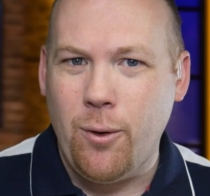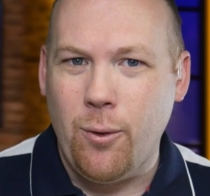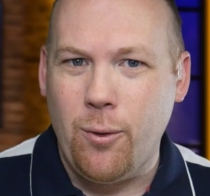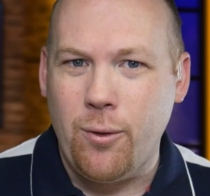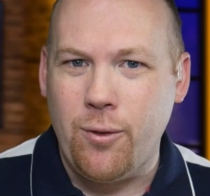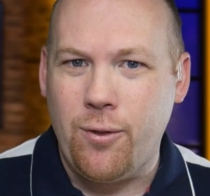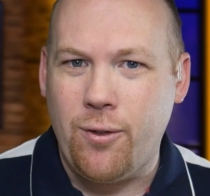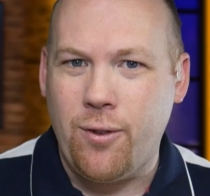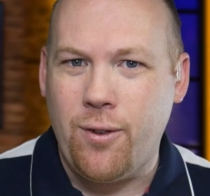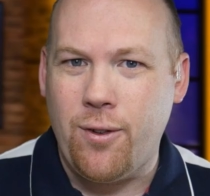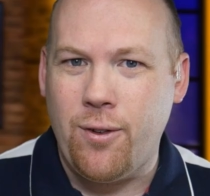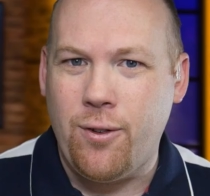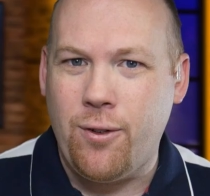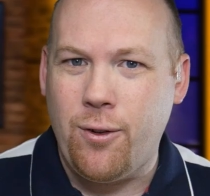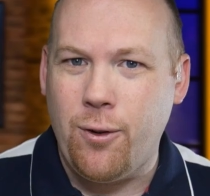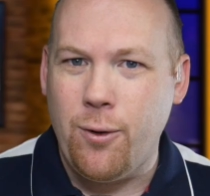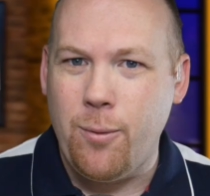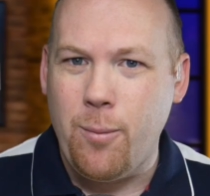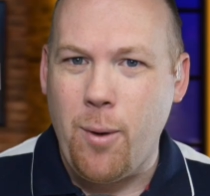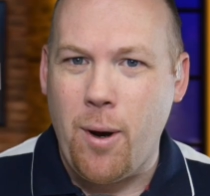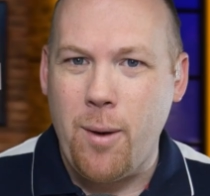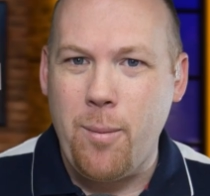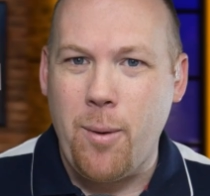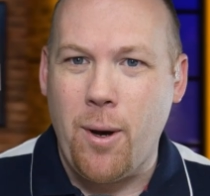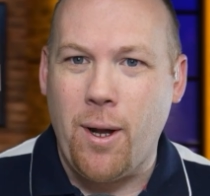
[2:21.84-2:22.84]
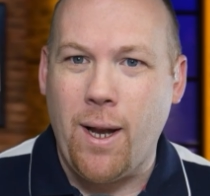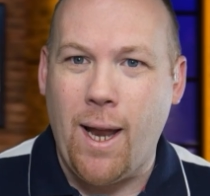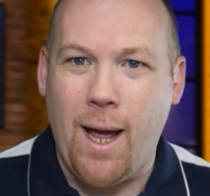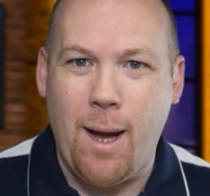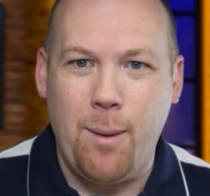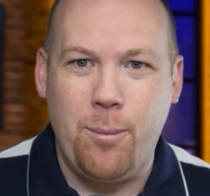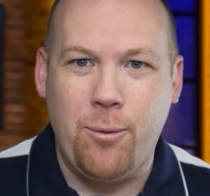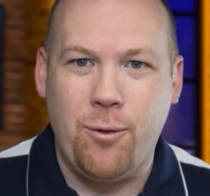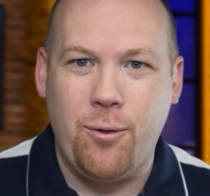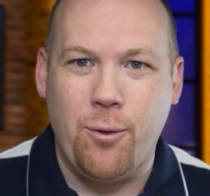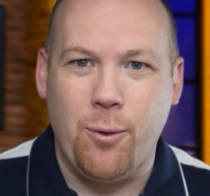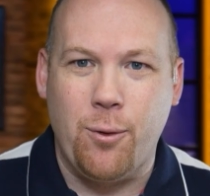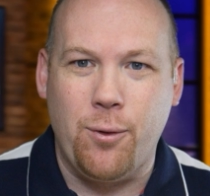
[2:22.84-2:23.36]
launched to mobile
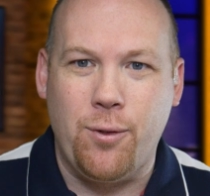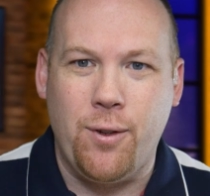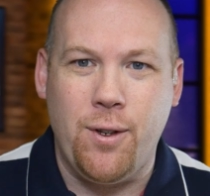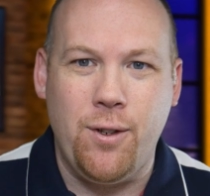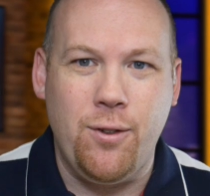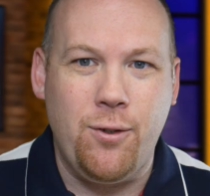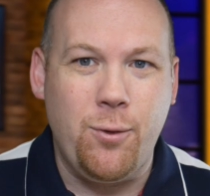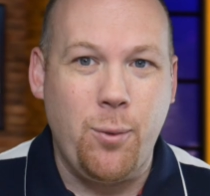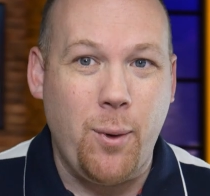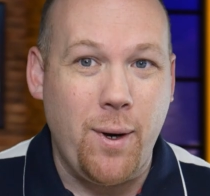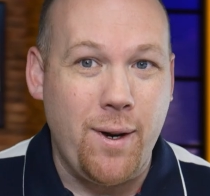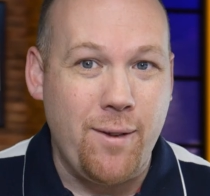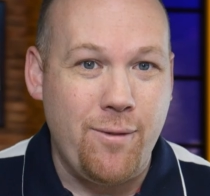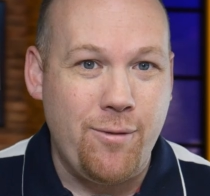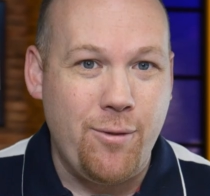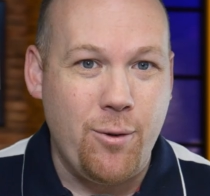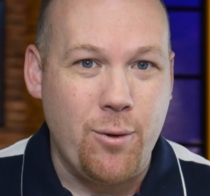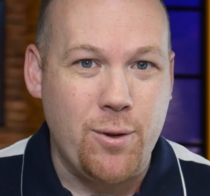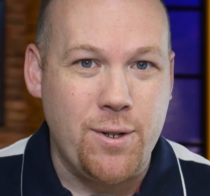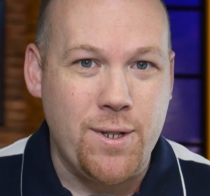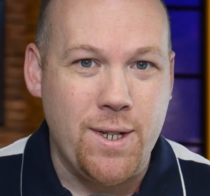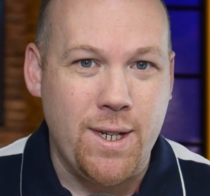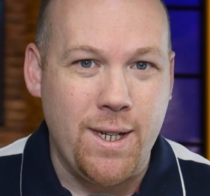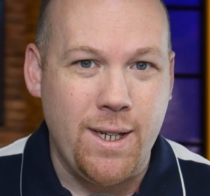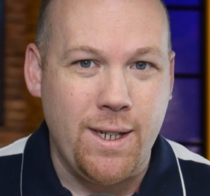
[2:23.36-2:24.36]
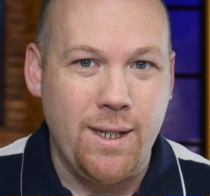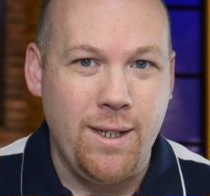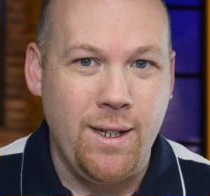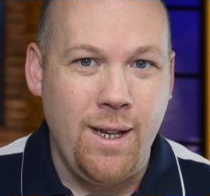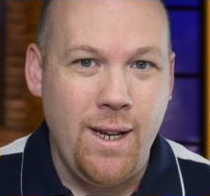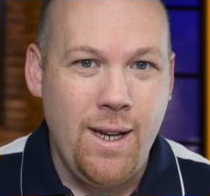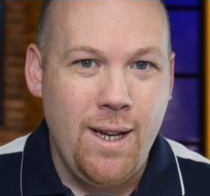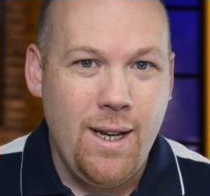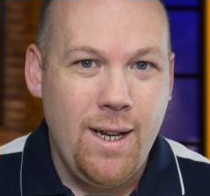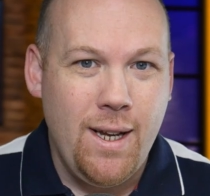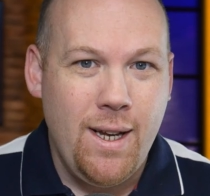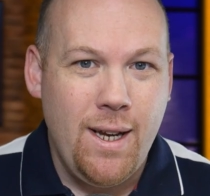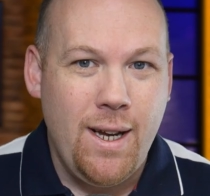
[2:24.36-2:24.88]
app stores in twenty fourteen
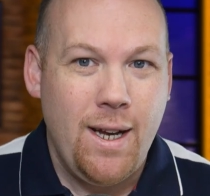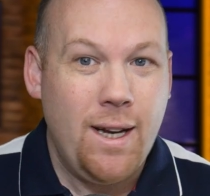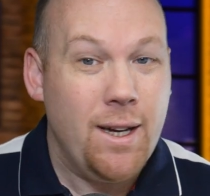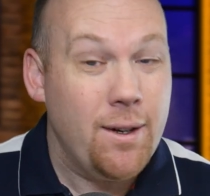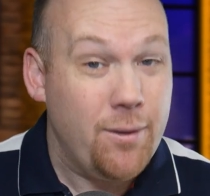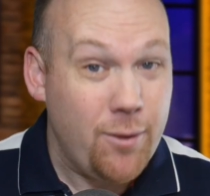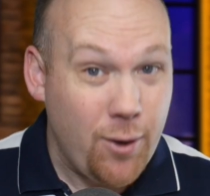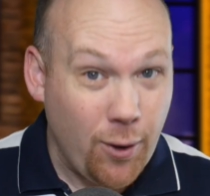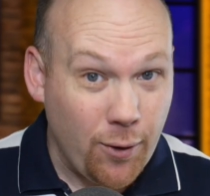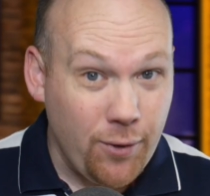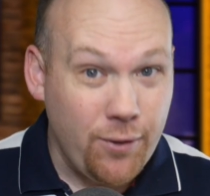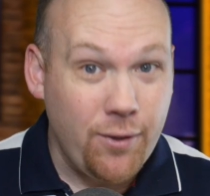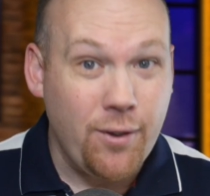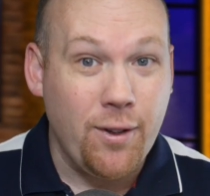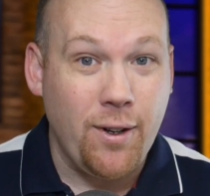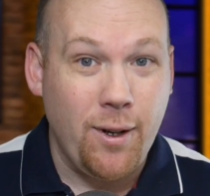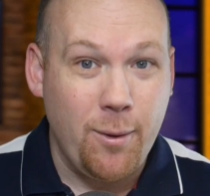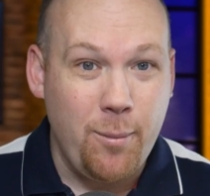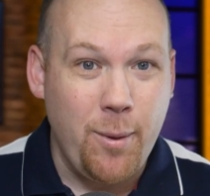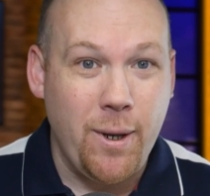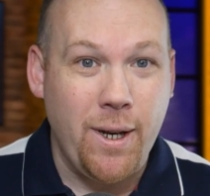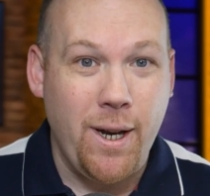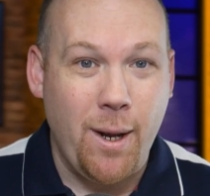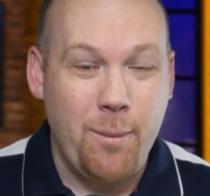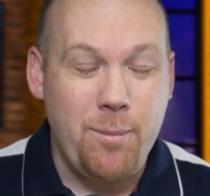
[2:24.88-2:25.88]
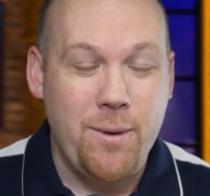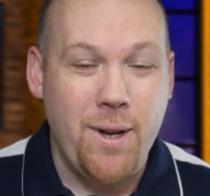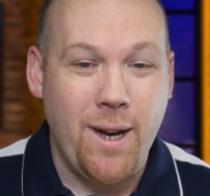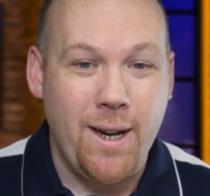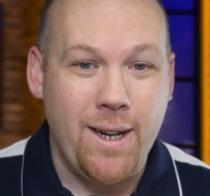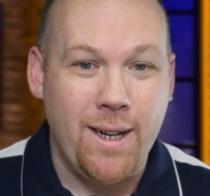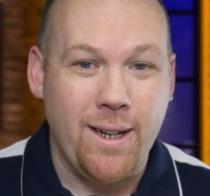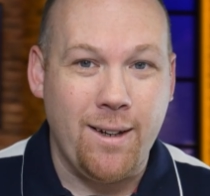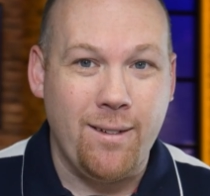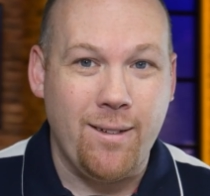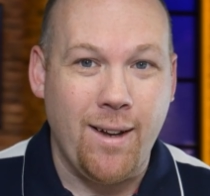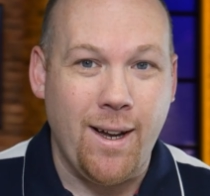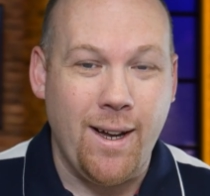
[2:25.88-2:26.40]
and have constantly been
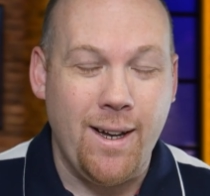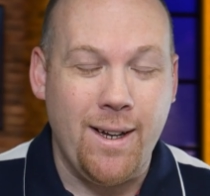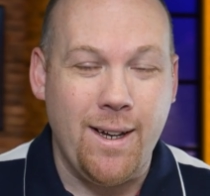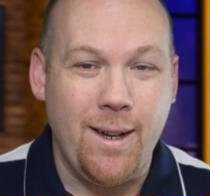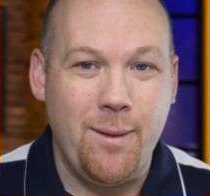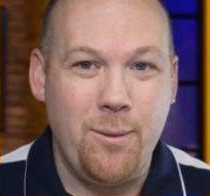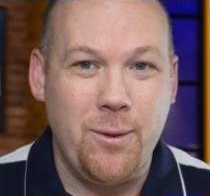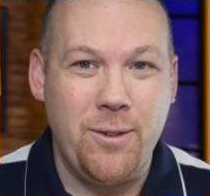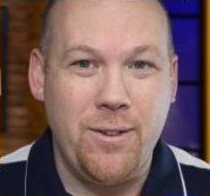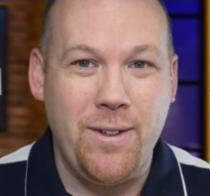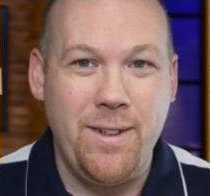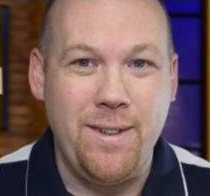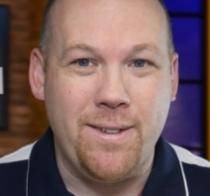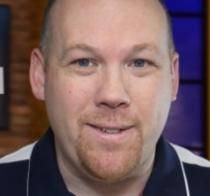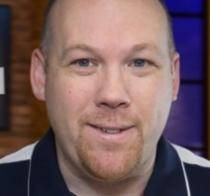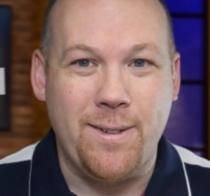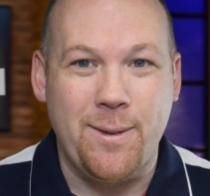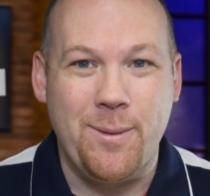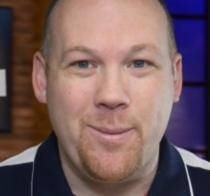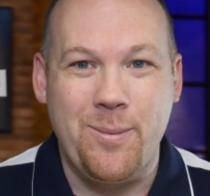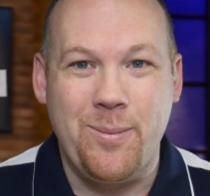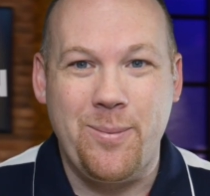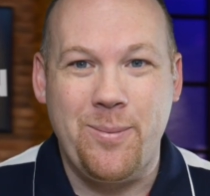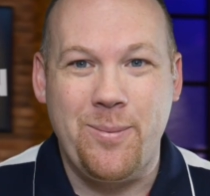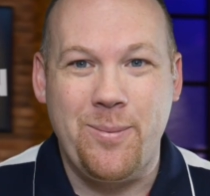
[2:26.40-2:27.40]
updating uh, ever since.